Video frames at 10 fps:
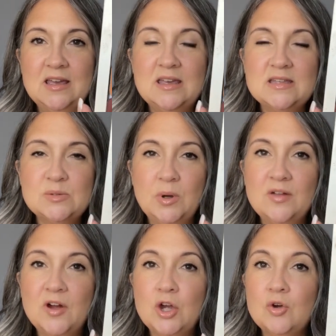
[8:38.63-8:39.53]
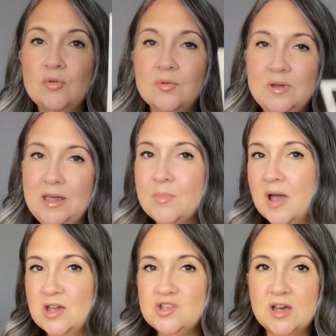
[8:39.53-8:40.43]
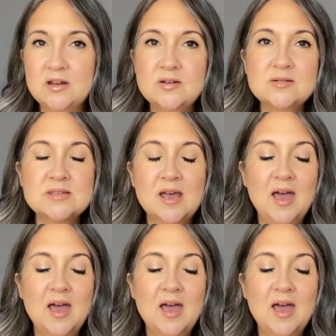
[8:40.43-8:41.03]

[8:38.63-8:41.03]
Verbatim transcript: It's one of our cream eyeshadows.